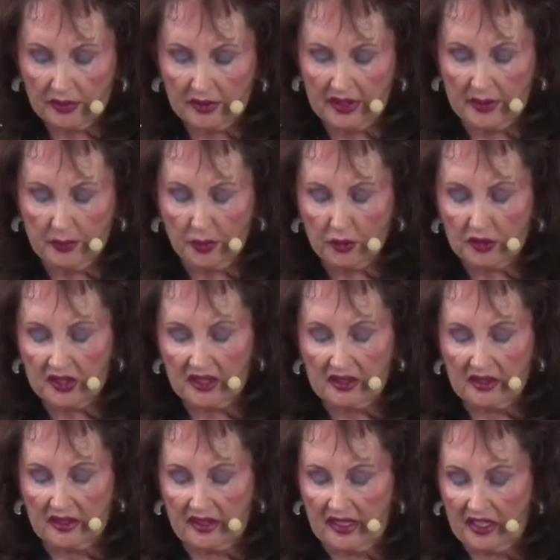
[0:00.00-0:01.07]

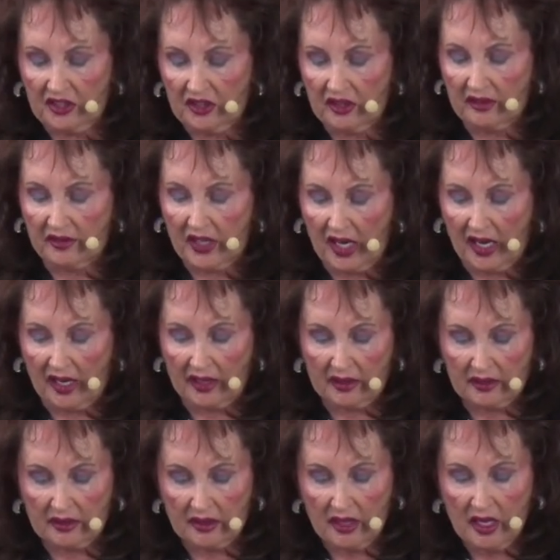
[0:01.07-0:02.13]
depersonalization of
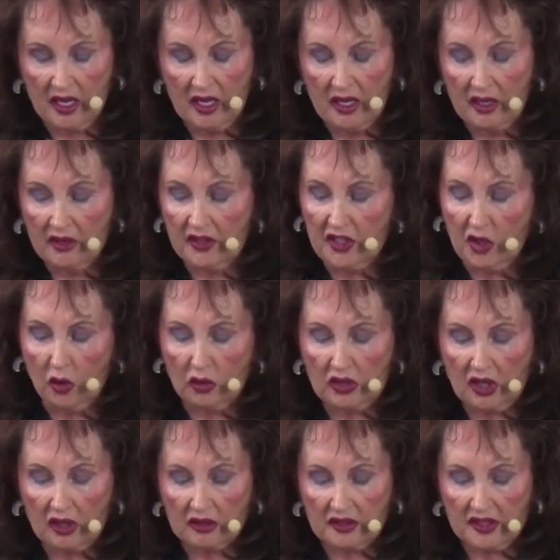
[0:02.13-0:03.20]
God. The
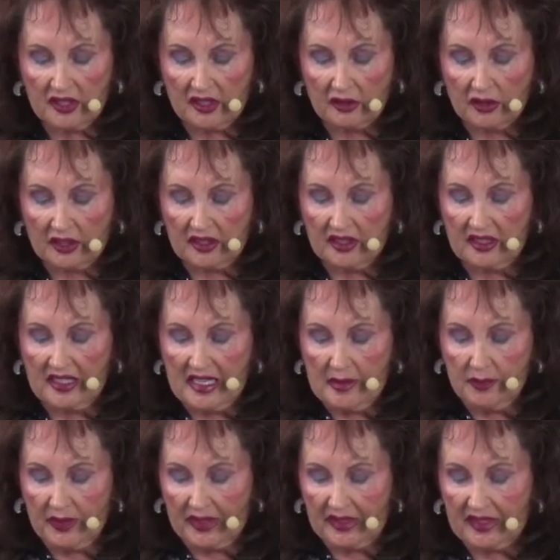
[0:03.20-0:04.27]
occultist looks
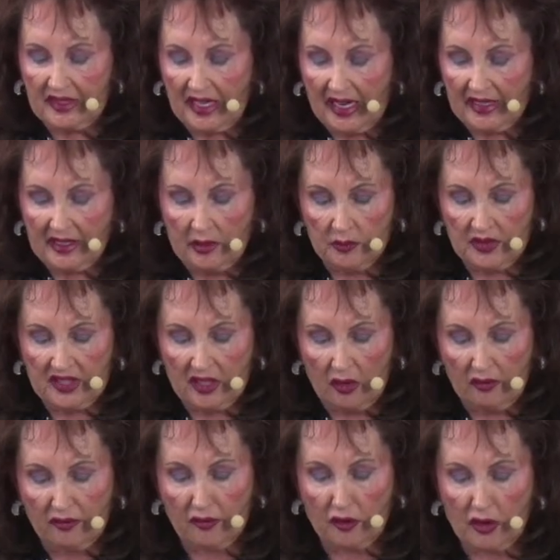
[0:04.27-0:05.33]
deep inside
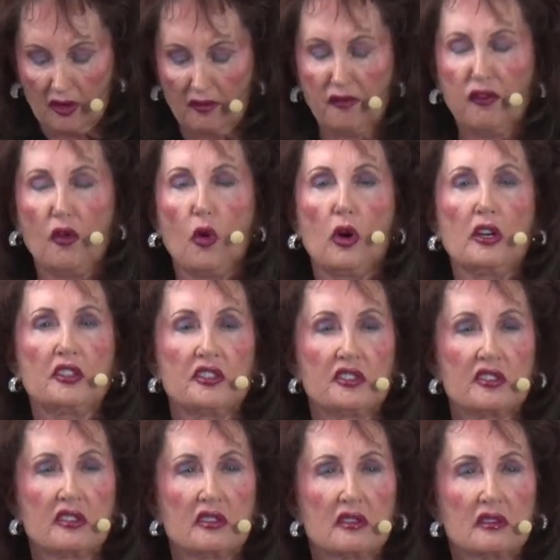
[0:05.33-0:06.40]
himself for a
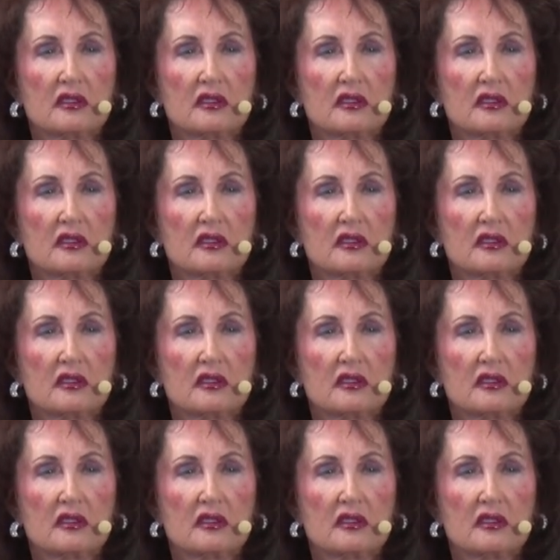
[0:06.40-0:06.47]
force.